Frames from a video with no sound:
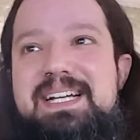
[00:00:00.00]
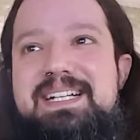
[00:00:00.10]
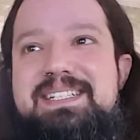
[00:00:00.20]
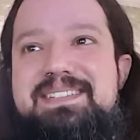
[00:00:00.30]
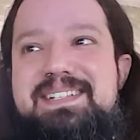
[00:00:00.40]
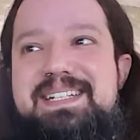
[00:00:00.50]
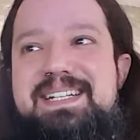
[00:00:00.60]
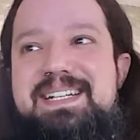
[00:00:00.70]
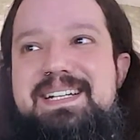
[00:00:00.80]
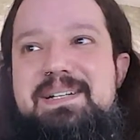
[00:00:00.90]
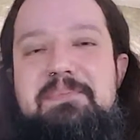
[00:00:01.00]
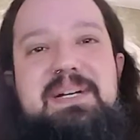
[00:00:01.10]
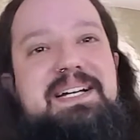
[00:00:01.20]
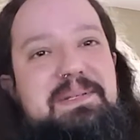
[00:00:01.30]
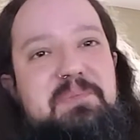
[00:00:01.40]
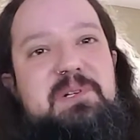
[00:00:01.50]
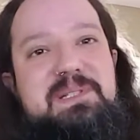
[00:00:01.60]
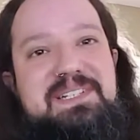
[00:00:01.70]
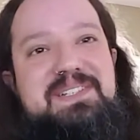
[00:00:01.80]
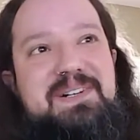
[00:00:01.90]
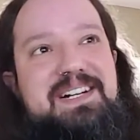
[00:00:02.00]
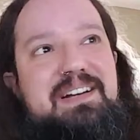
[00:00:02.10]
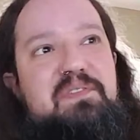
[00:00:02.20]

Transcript: and he's like, man, I'm really sorry.